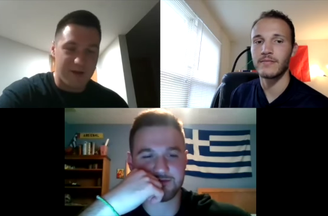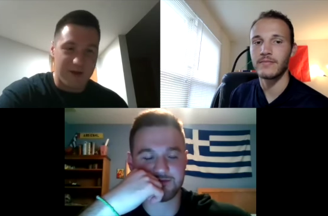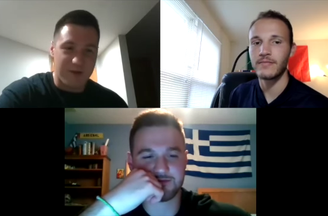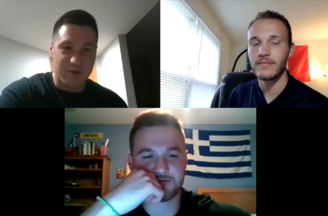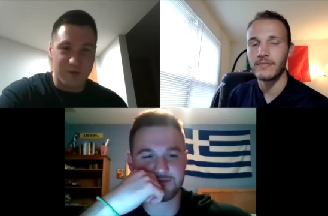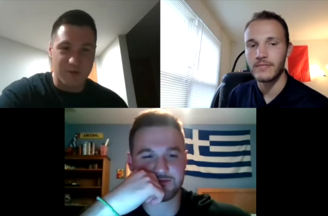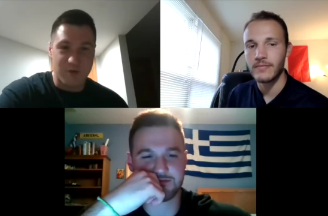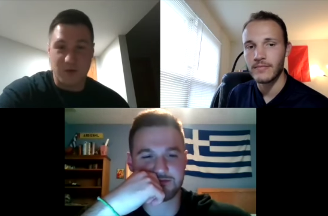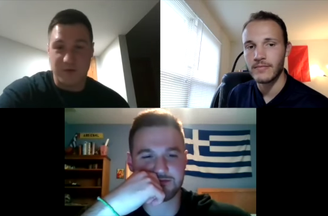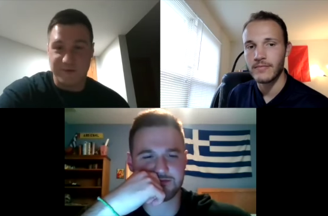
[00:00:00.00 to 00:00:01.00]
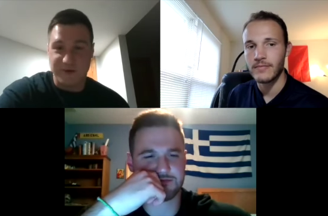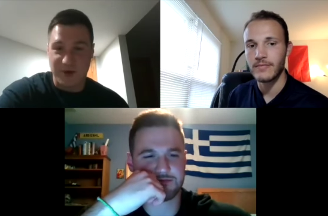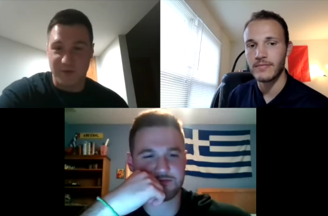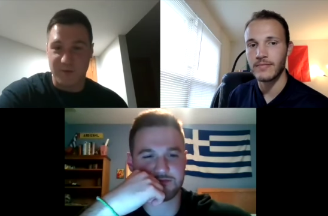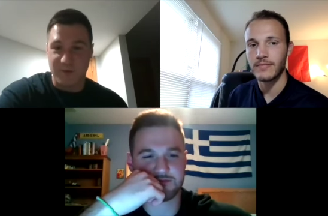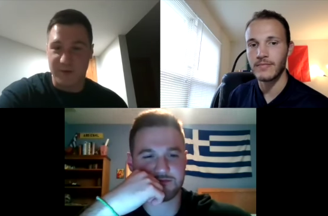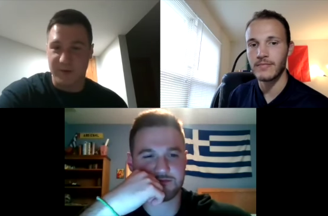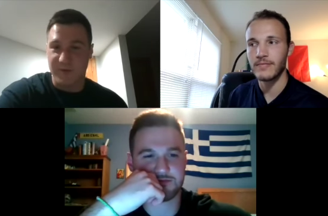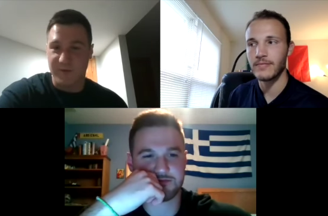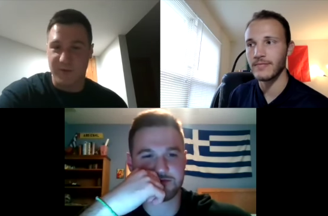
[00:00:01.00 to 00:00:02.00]
Speaker 1: I don't who knows the Czech what
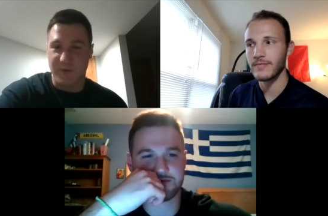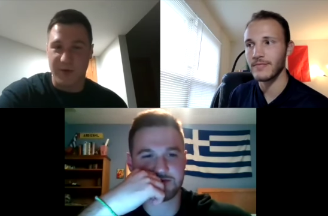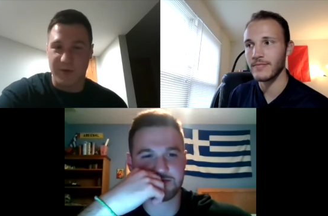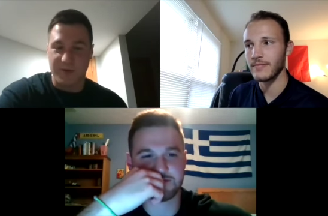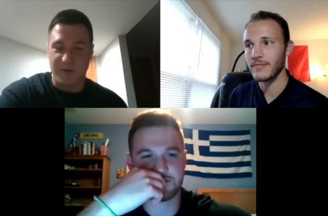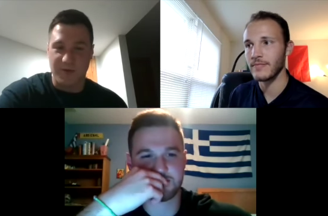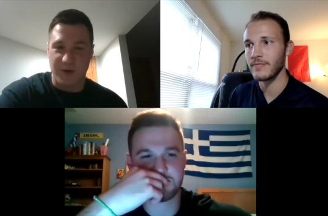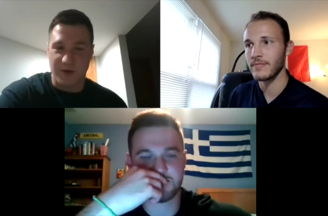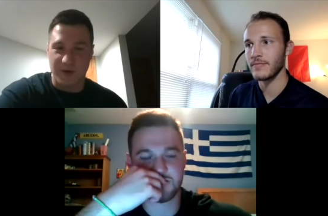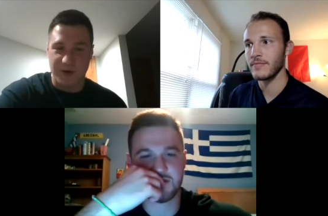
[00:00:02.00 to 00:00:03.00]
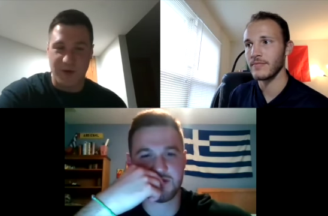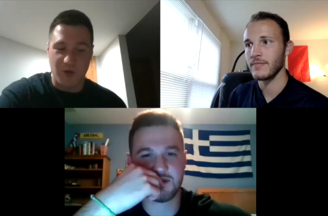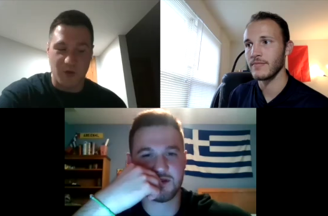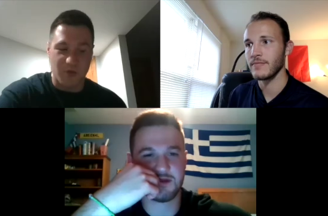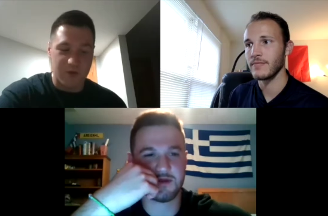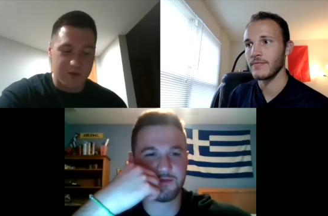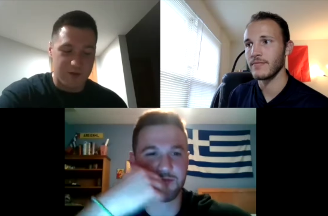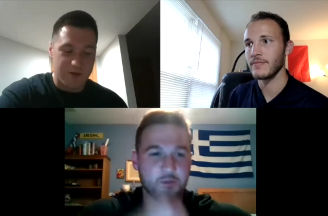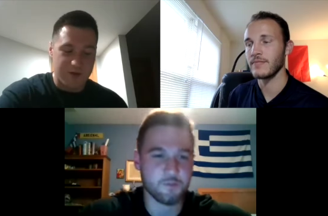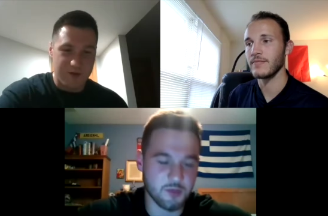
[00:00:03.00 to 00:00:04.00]
the Republic moves on. So
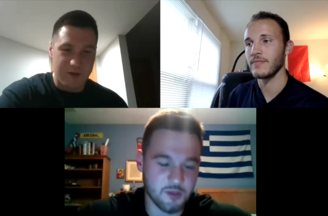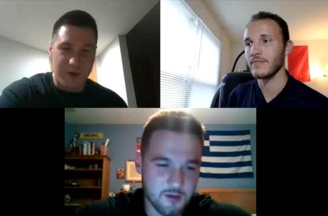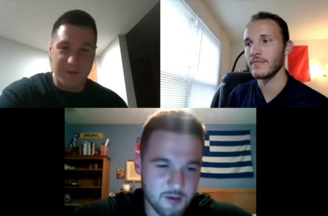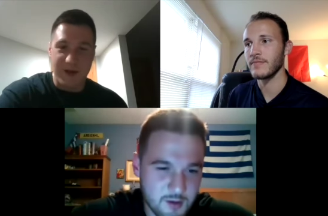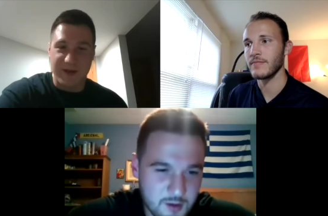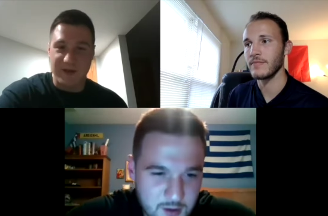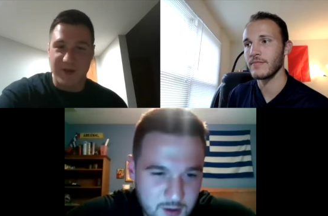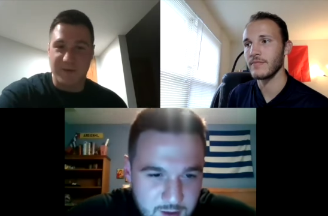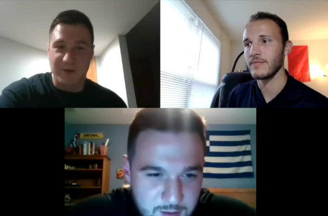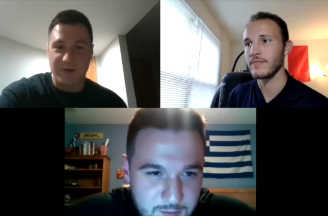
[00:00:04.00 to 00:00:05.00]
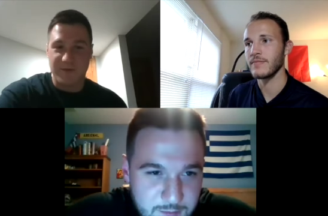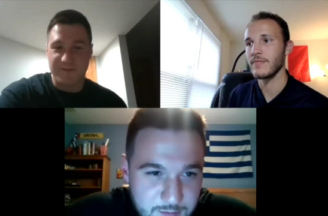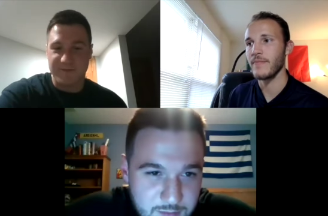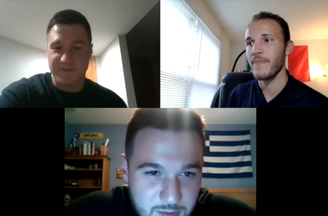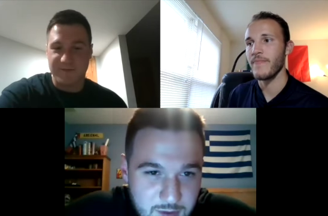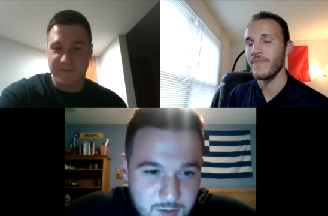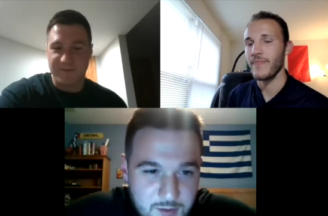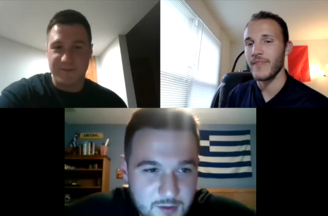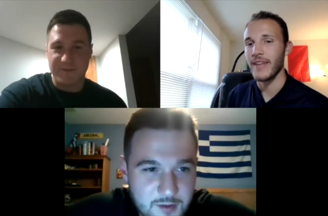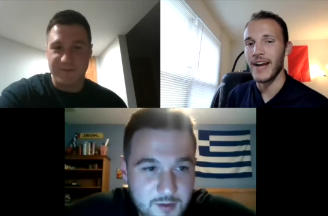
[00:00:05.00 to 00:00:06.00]
I'm back in Denmark.
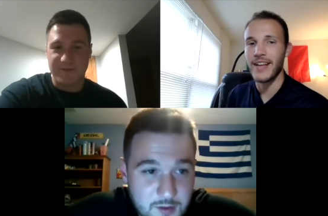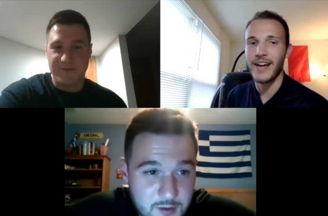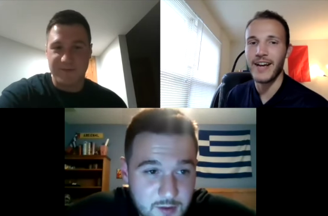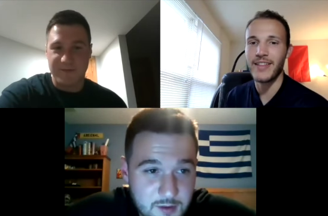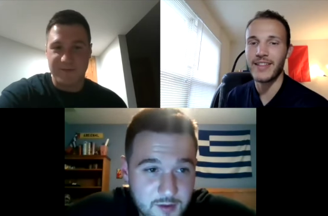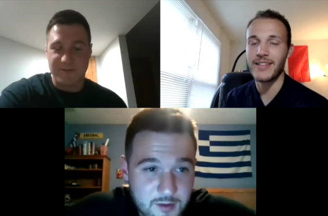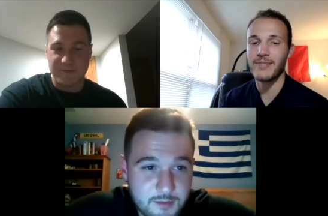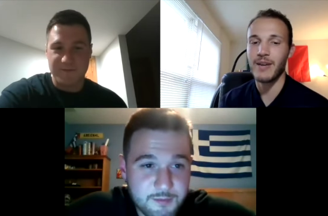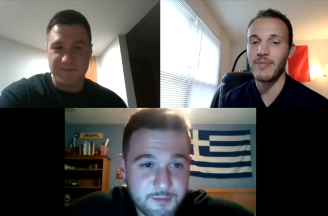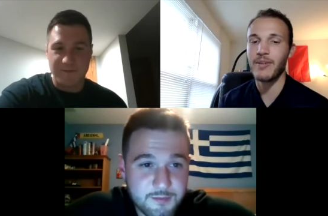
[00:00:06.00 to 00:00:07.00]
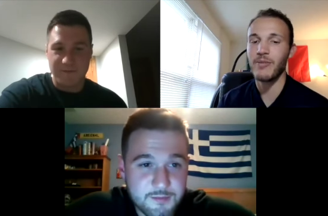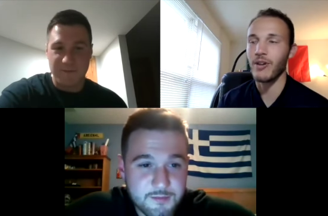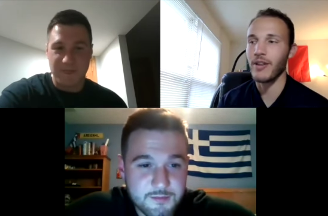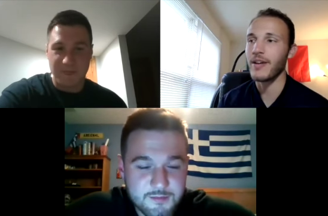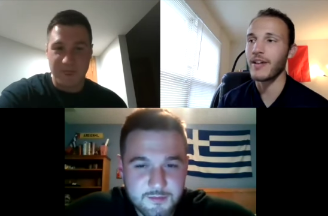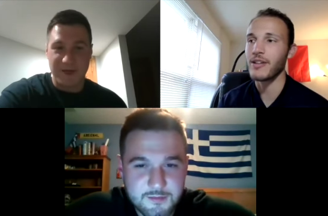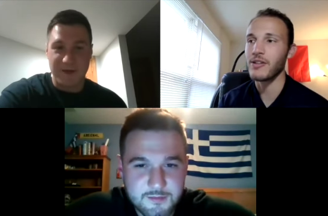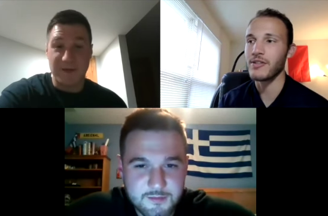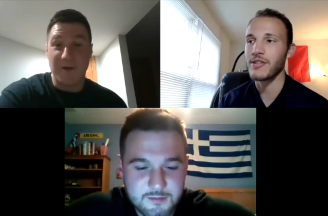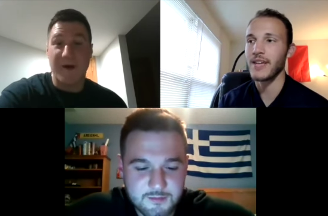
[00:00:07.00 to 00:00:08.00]
Speaker 2: I, I think this might be one of the
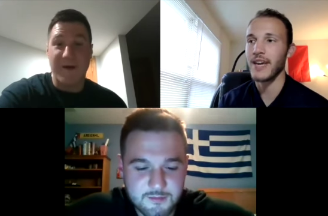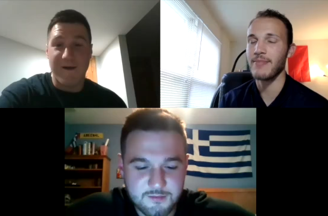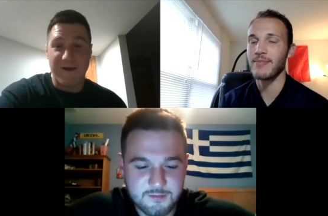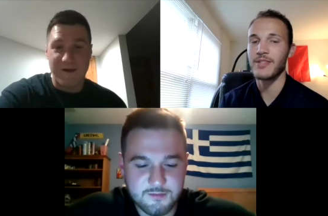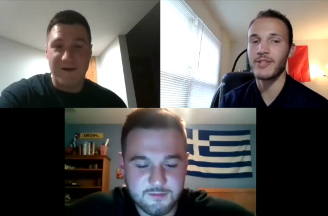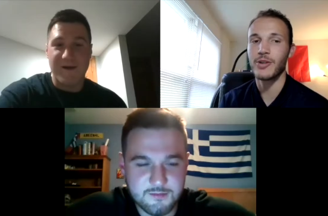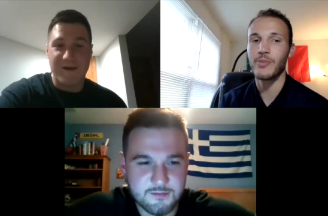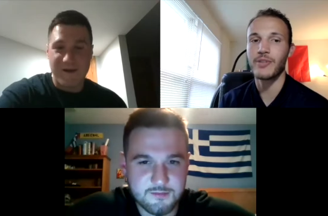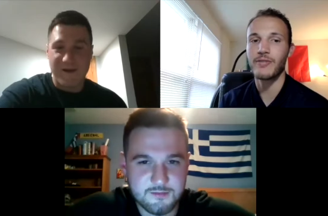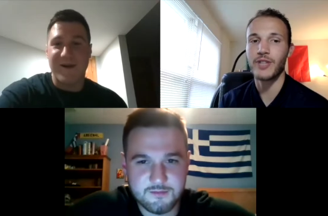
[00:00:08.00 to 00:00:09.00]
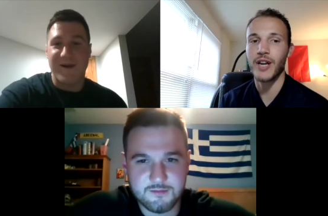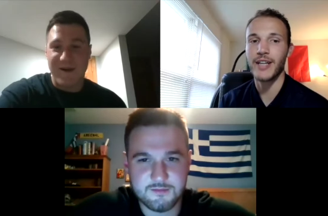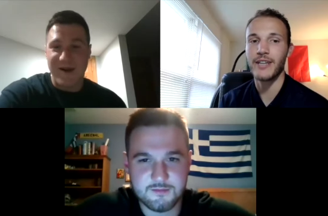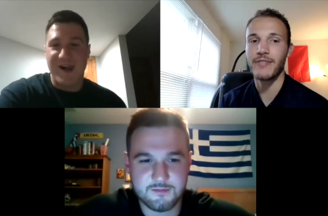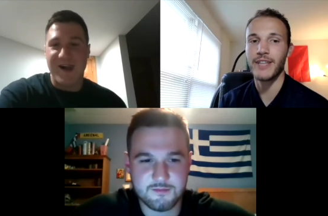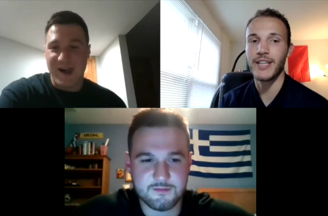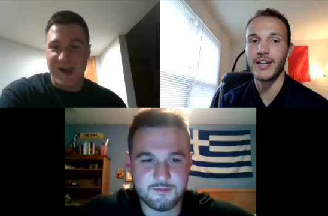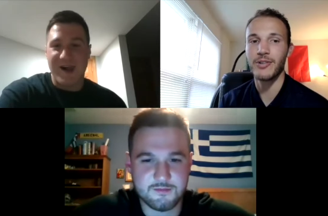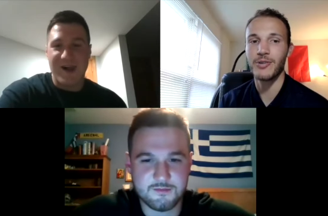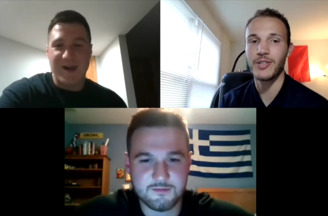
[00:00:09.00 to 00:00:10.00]
closest games in terms of trying to figure
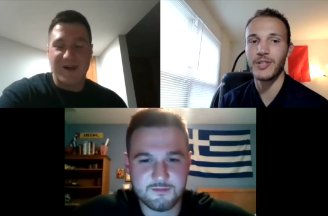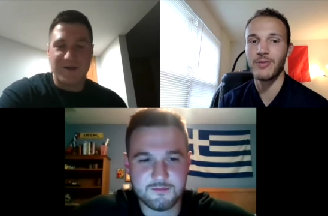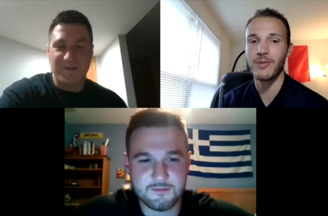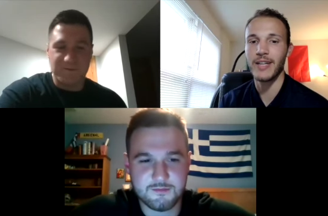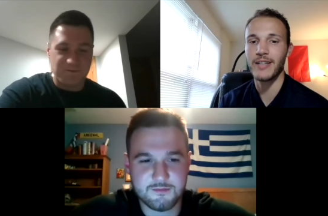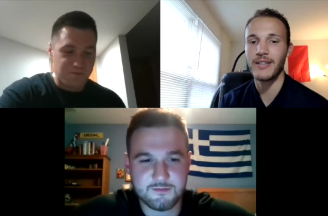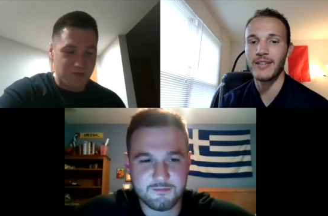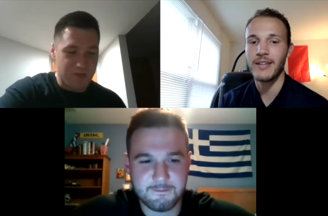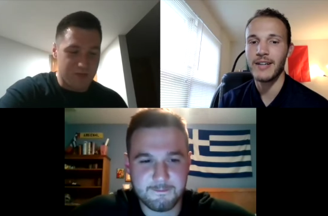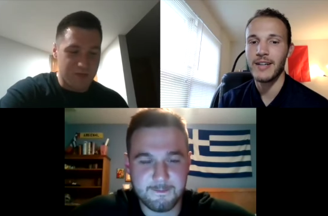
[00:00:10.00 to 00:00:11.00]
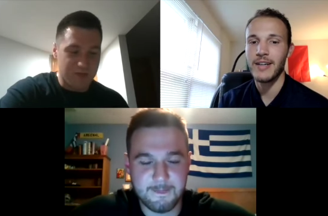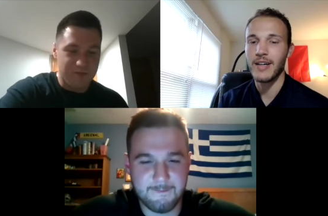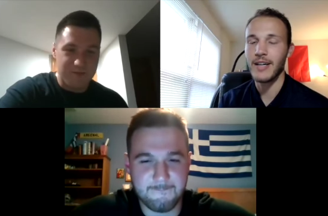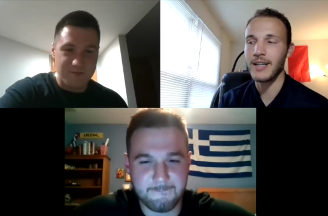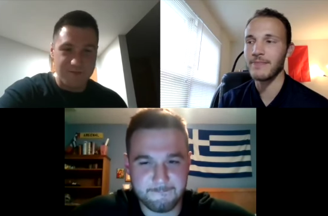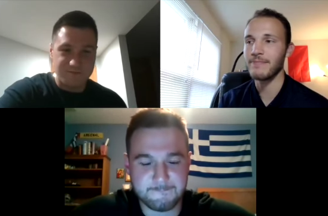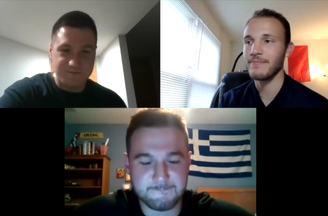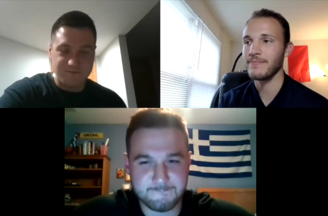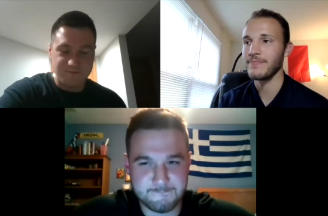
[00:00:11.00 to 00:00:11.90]
out who's going to win. Mm-hmm. Um,